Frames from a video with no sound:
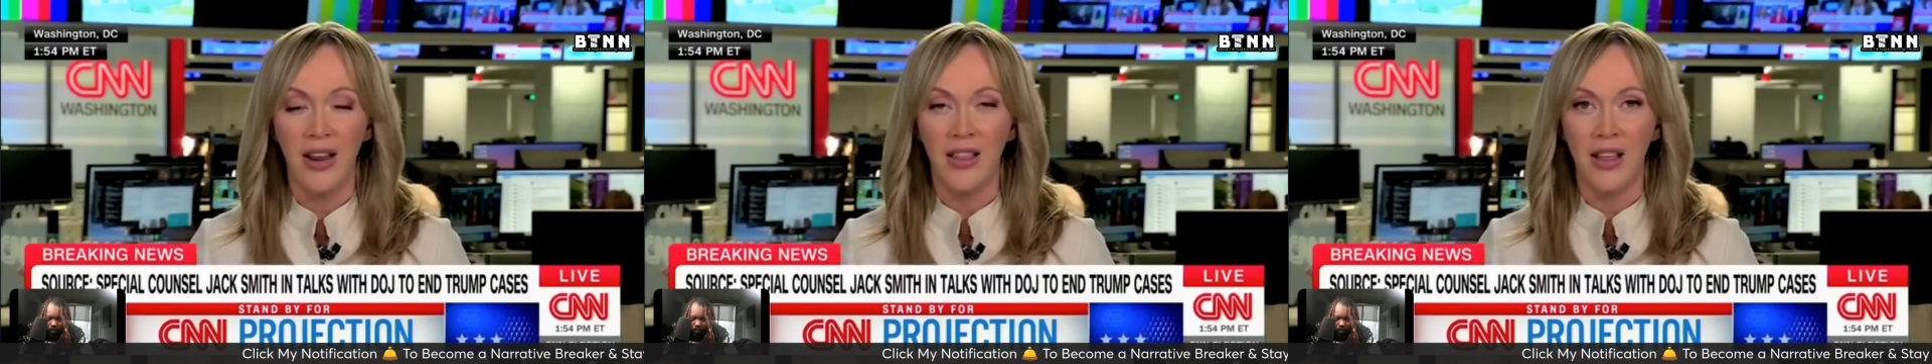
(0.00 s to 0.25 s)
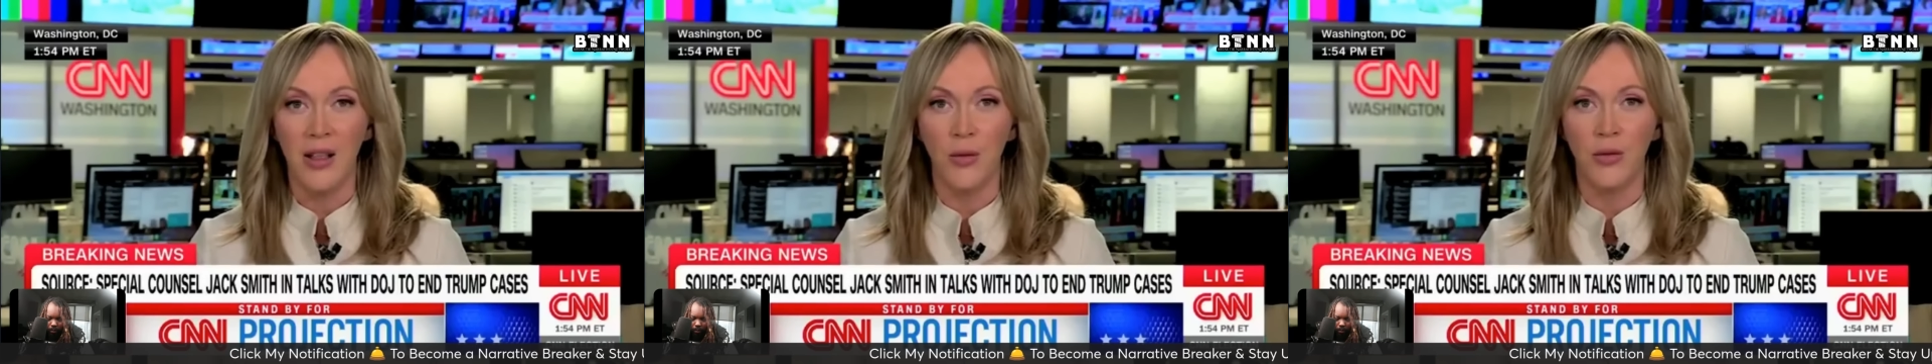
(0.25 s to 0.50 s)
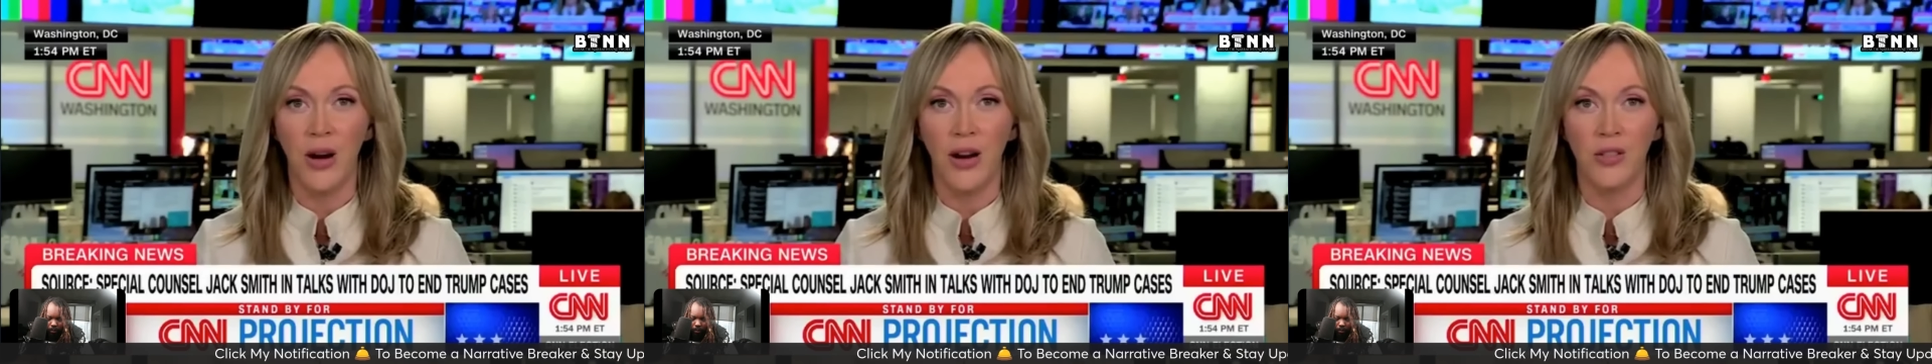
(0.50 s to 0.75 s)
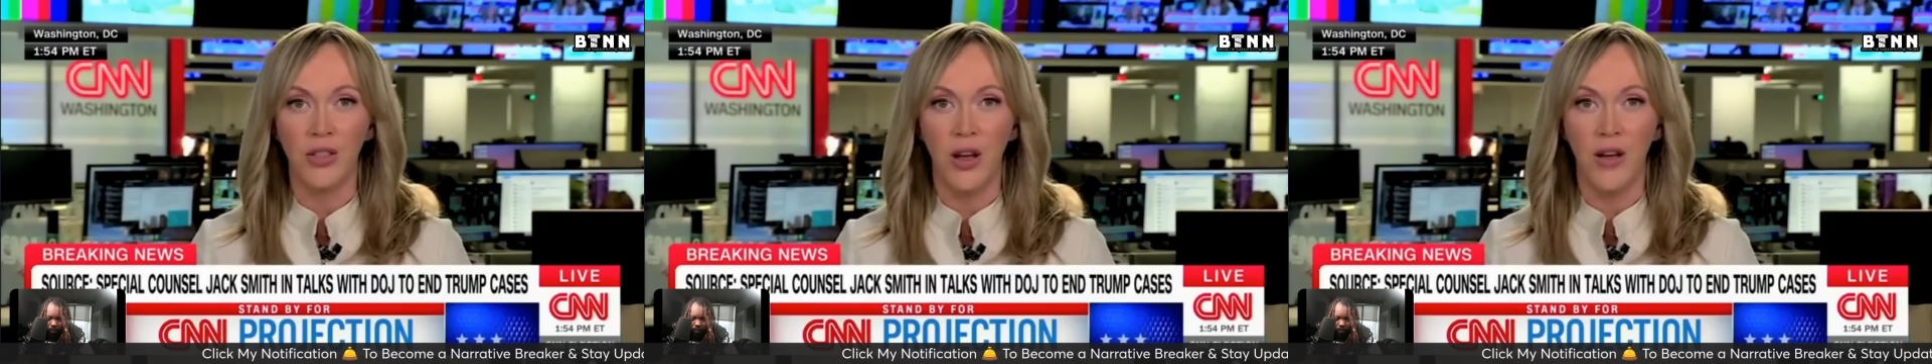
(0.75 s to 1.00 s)
anything, that would
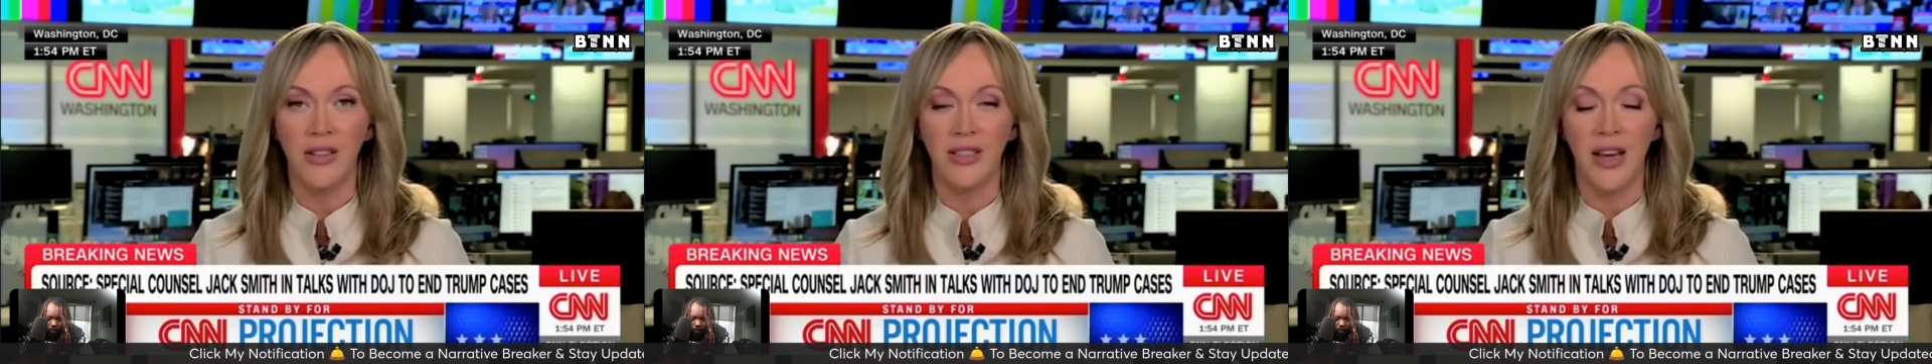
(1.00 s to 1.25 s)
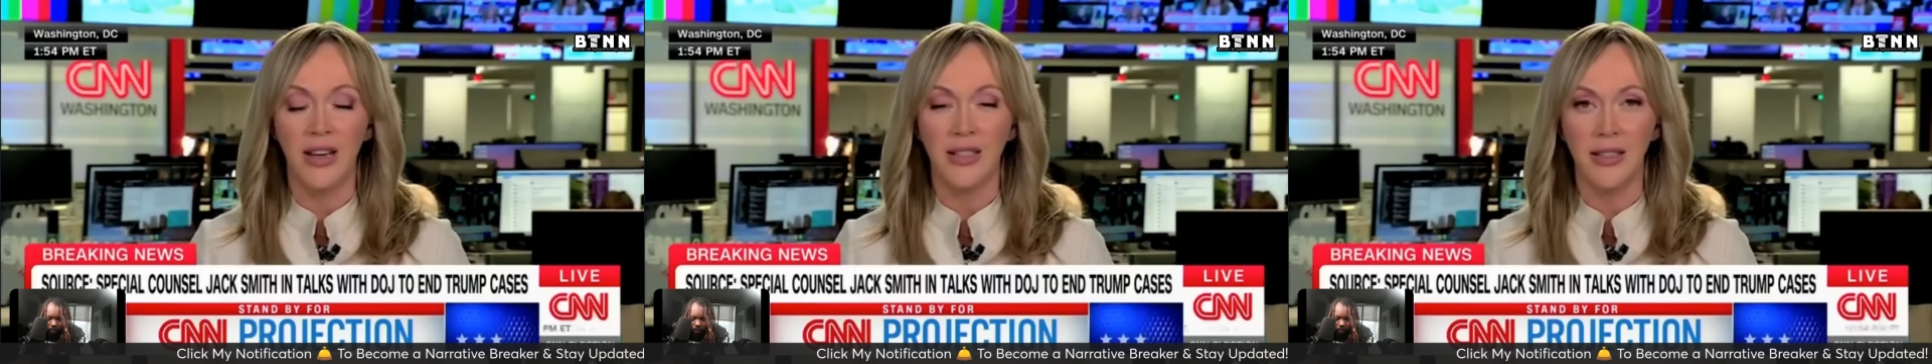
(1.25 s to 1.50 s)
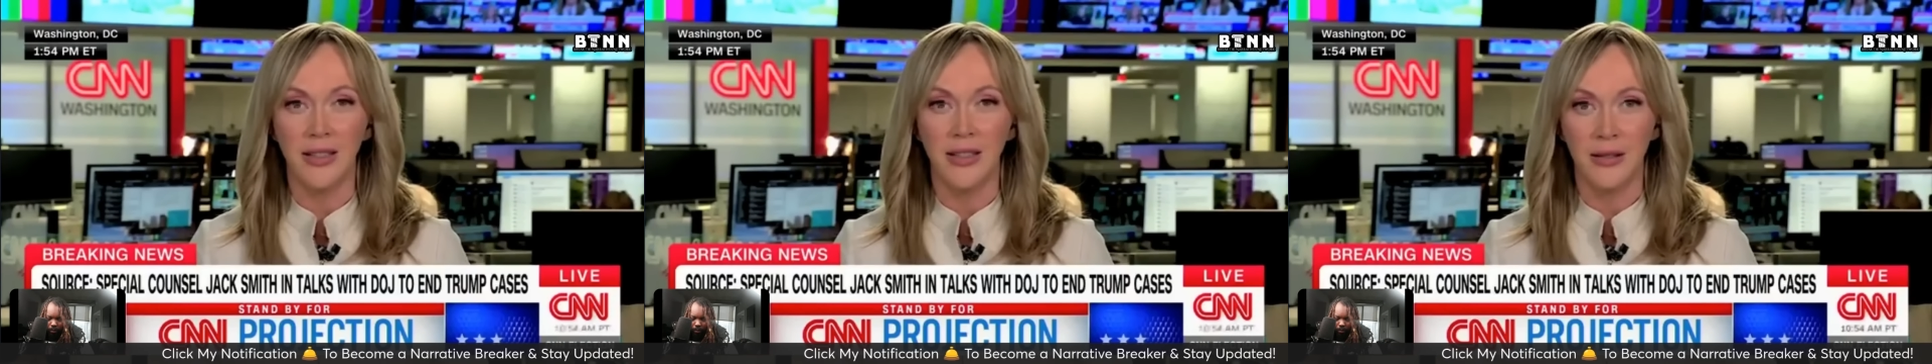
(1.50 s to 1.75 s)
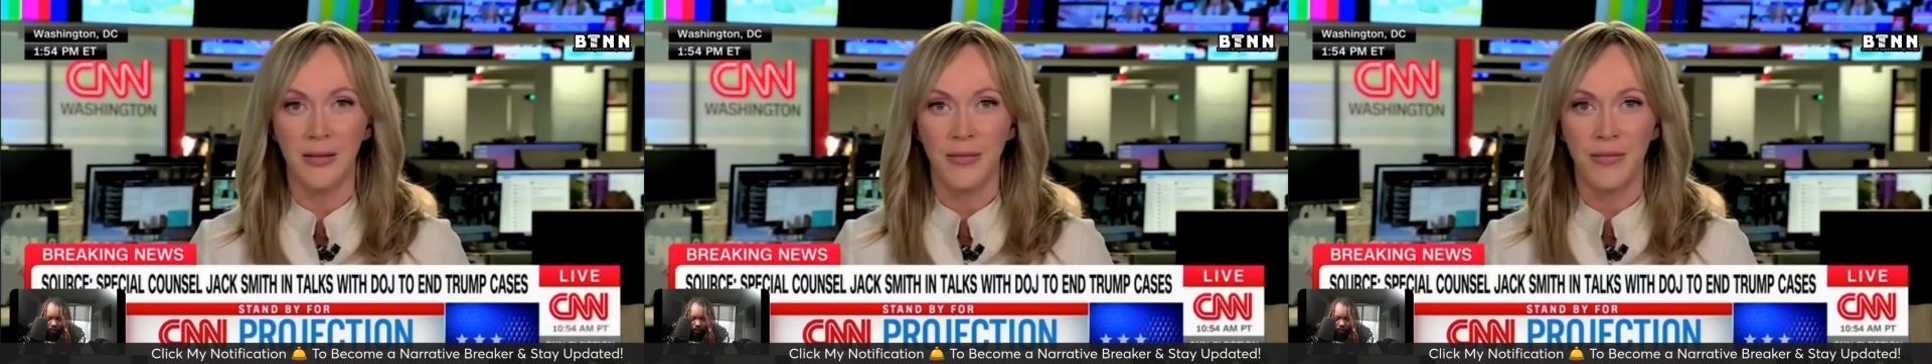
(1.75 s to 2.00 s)
try to resolve these
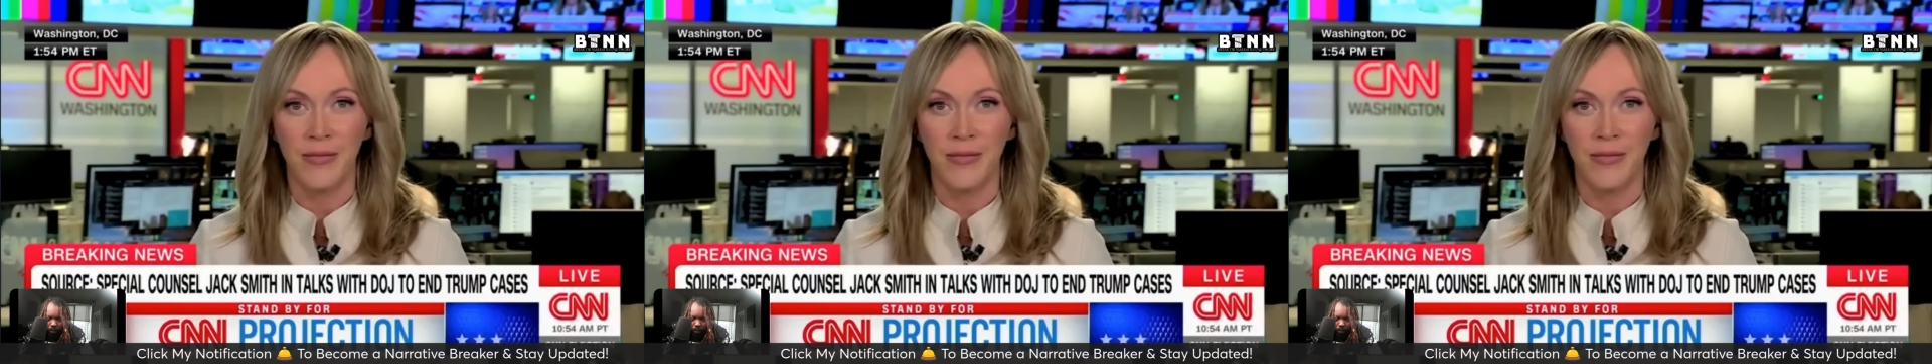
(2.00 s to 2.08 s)
cases.